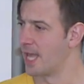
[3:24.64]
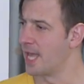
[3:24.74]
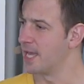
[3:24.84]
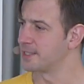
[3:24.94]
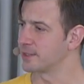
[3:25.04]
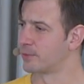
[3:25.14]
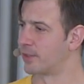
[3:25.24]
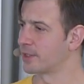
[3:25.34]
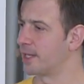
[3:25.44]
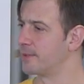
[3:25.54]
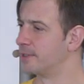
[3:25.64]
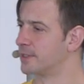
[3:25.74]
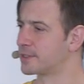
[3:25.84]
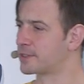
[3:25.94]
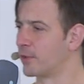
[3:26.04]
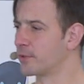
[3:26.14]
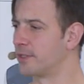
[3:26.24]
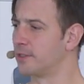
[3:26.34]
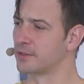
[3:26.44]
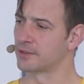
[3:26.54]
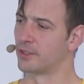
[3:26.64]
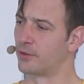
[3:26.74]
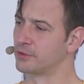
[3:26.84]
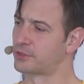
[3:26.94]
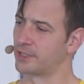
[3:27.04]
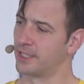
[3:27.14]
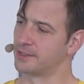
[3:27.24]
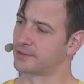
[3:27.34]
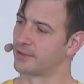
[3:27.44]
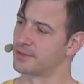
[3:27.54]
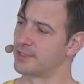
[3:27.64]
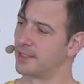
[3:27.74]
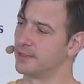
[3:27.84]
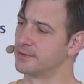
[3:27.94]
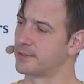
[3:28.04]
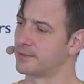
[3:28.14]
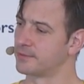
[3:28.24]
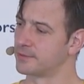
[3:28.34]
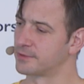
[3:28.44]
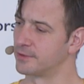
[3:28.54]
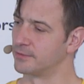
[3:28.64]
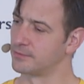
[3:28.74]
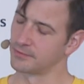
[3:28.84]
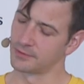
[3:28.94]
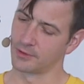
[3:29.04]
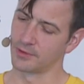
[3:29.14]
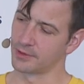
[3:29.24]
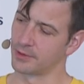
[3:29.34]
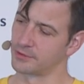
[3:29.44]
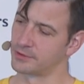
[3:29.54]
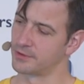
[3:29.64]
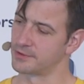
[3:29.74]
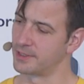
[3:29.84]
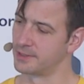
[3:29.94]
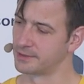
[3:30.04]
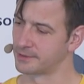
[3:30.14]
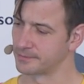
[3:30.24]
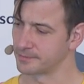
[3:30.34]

And at work, I'm a coder, coach, and consultant. So, coder, coach, consultant.